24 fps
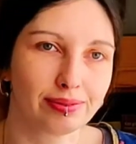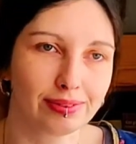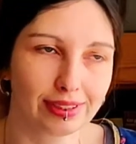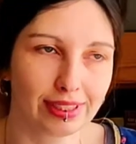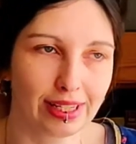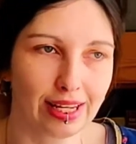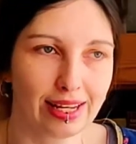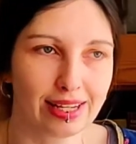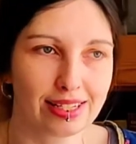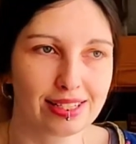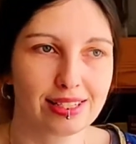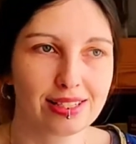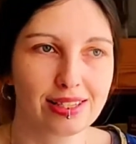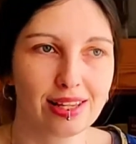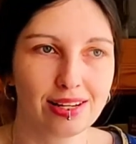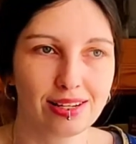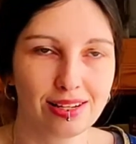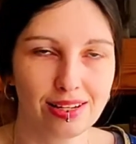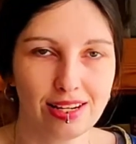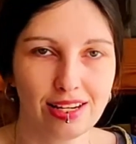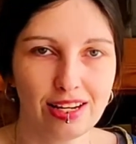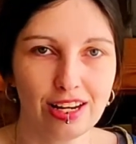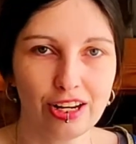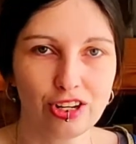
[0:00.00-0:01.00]
Yes, the
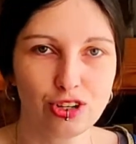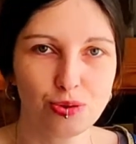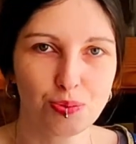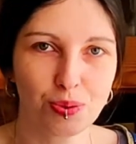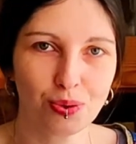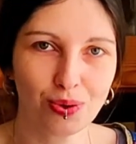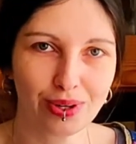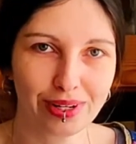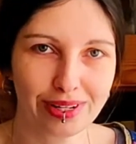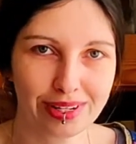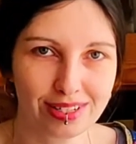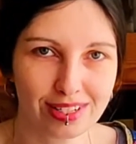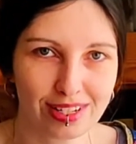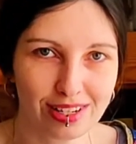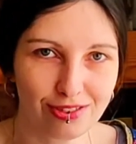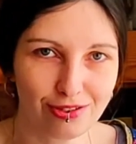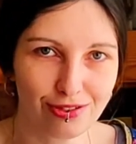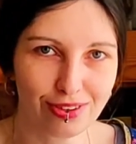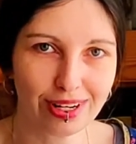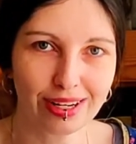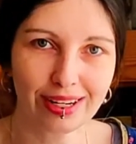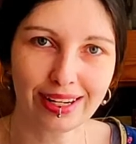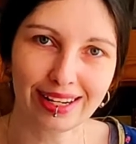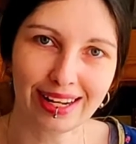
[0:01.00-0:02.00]
teenage boy doesn't
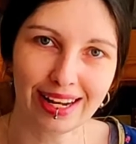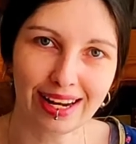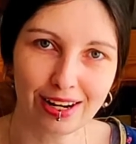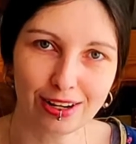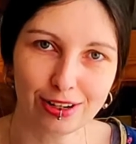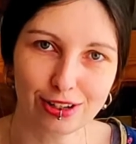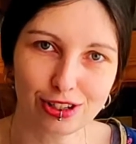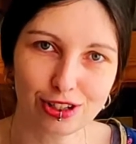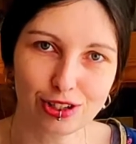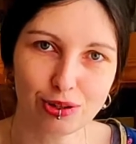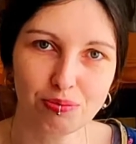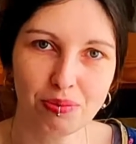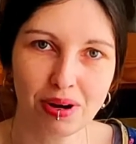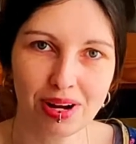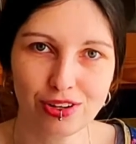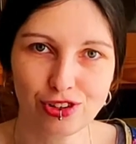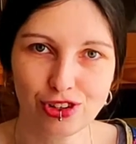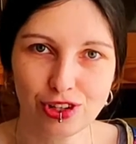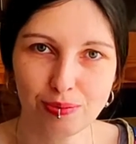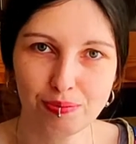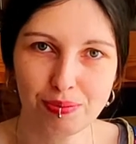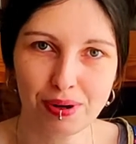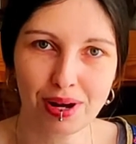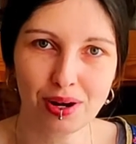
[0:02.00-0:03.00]
really care so
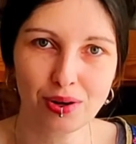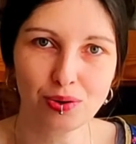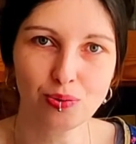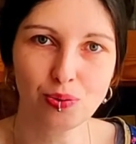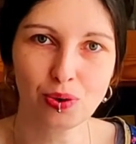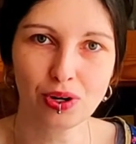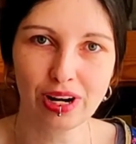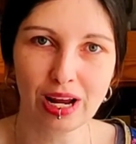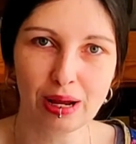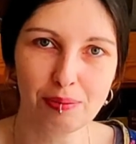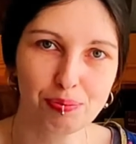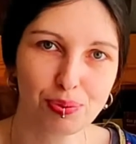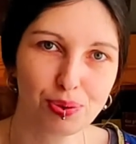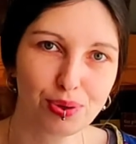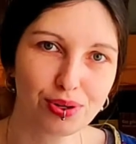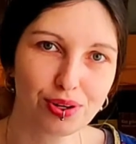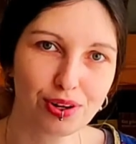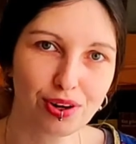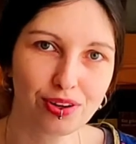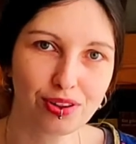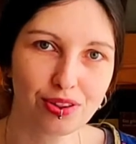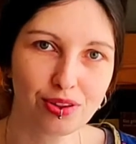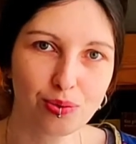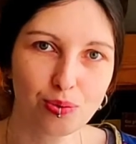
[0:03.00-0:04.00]
much about what I put
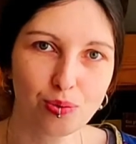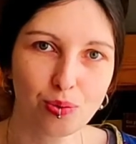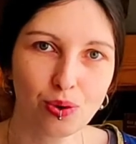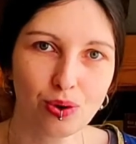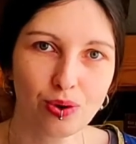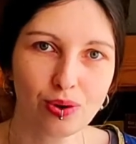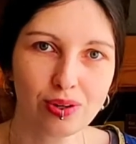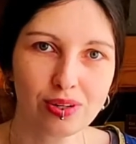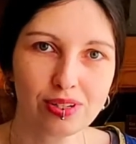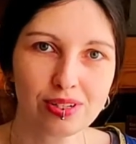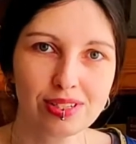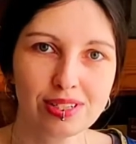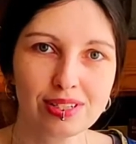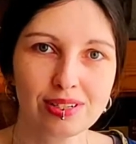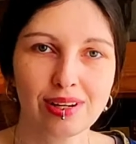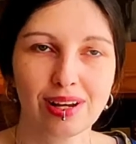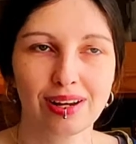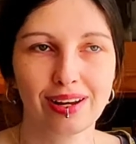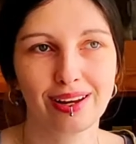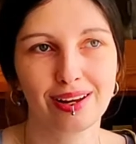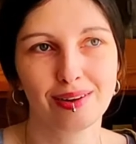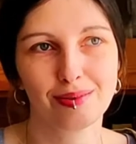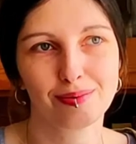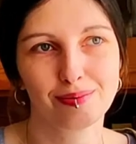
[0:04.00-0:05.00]
on the walls.
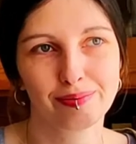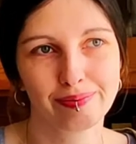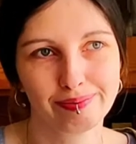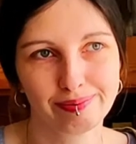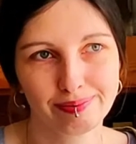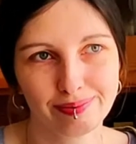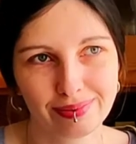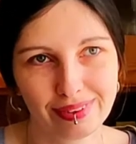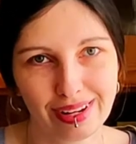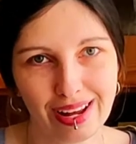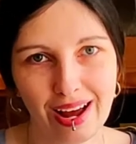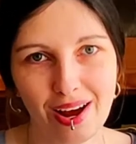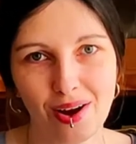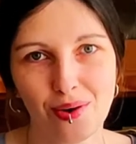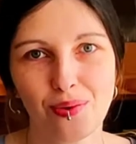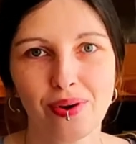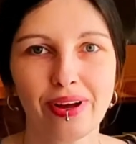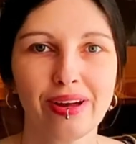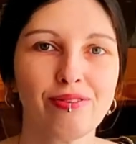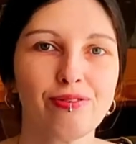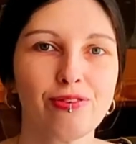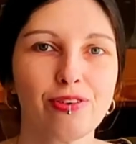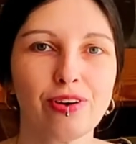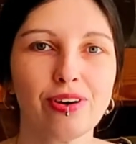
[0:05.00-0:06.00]

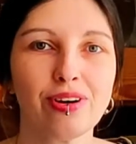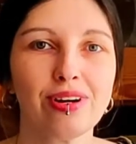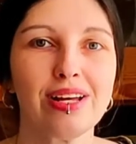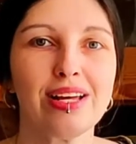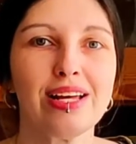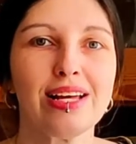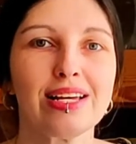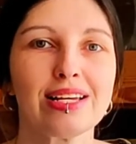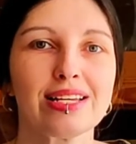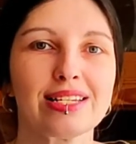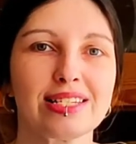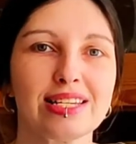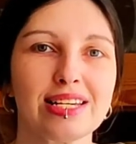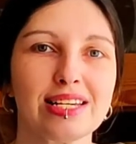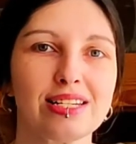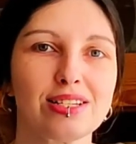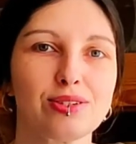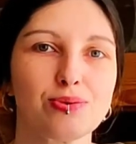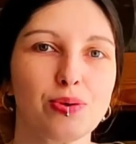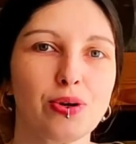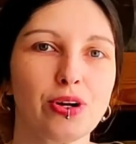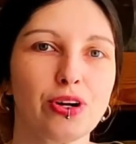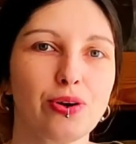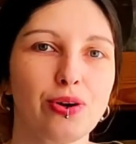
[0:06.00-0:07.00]
However,
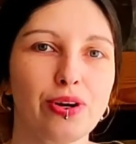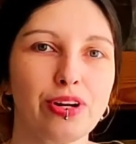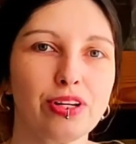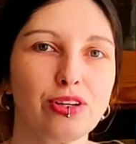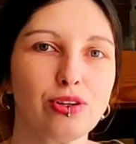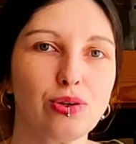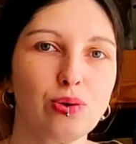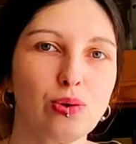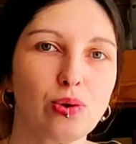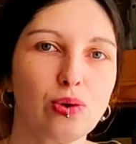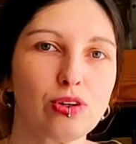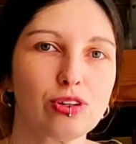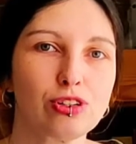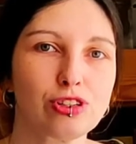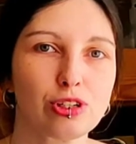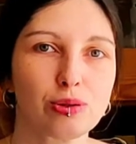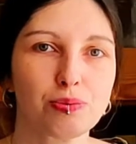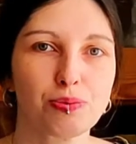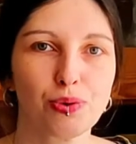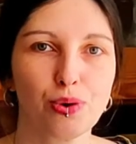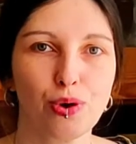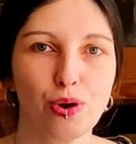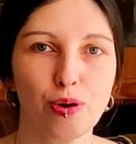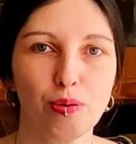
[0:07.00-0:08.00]
since we're going to also
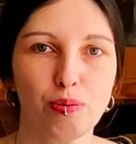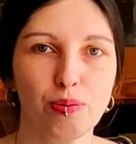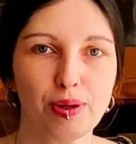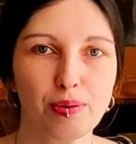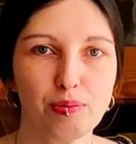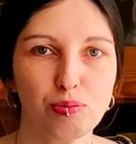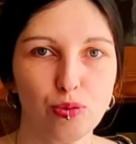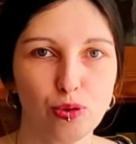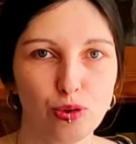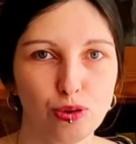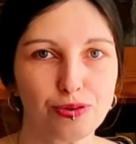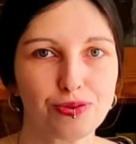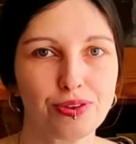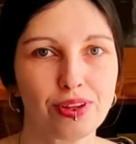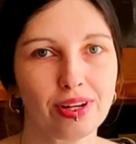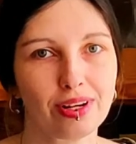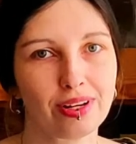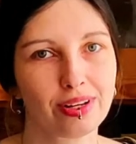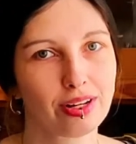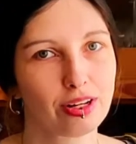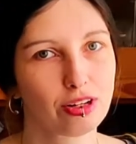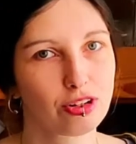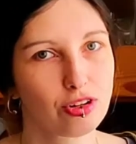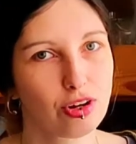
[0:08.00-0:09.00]
probably move the
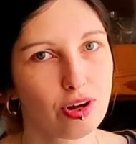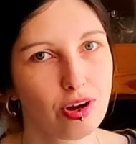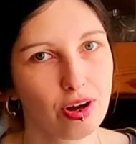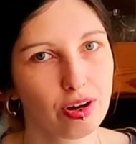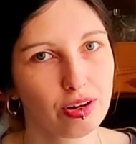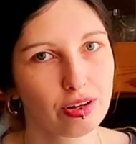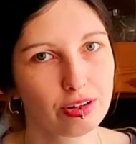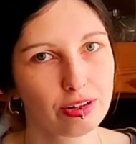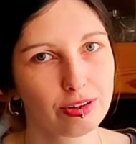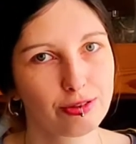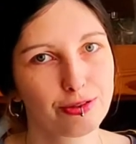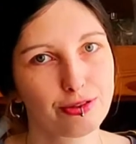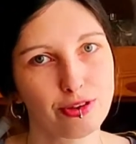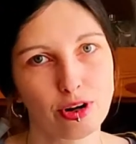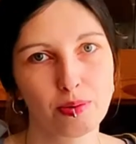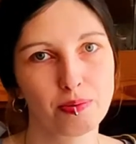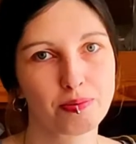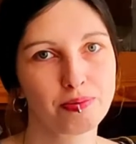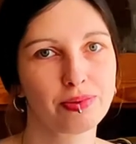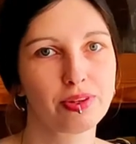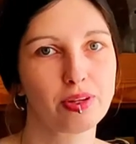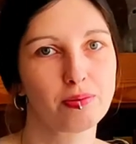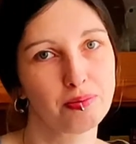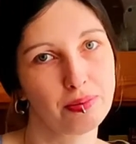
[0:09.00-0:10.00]
little toddler
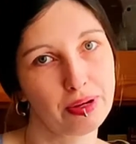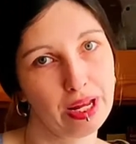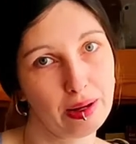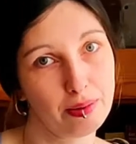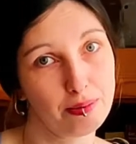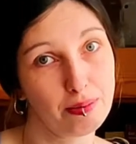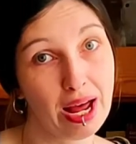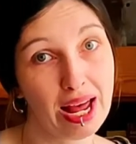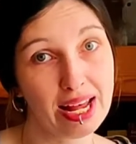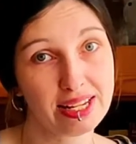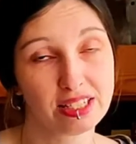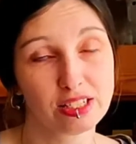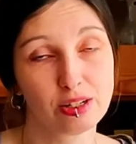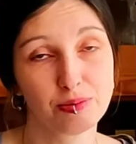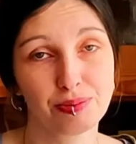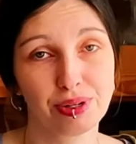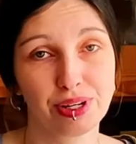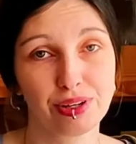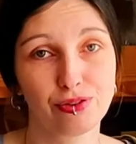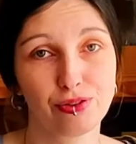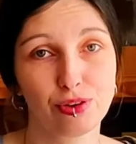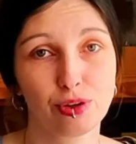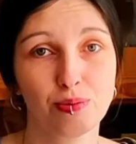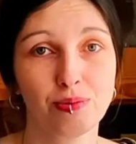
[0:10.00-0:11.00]
from the master
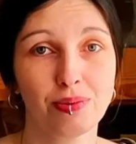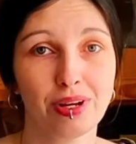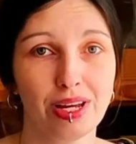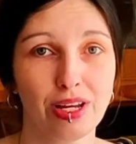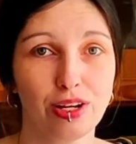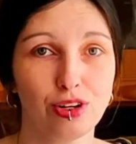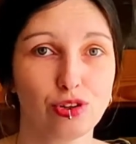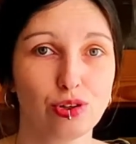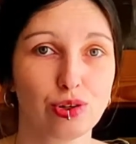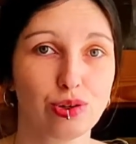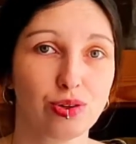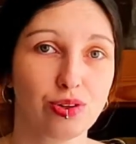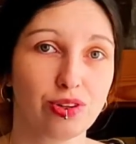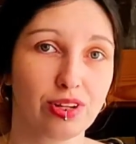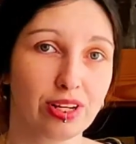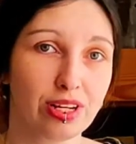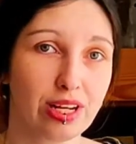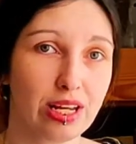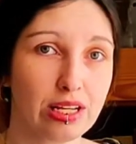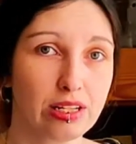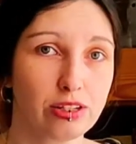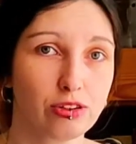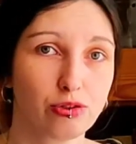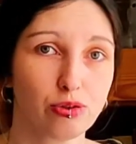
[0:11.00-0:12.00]
bedroom into the
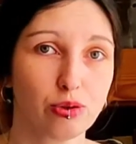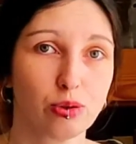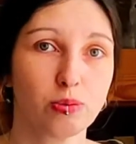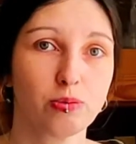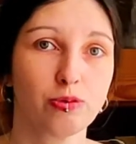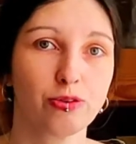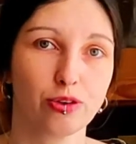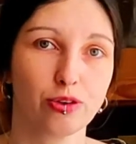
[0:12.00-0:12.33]
kids' room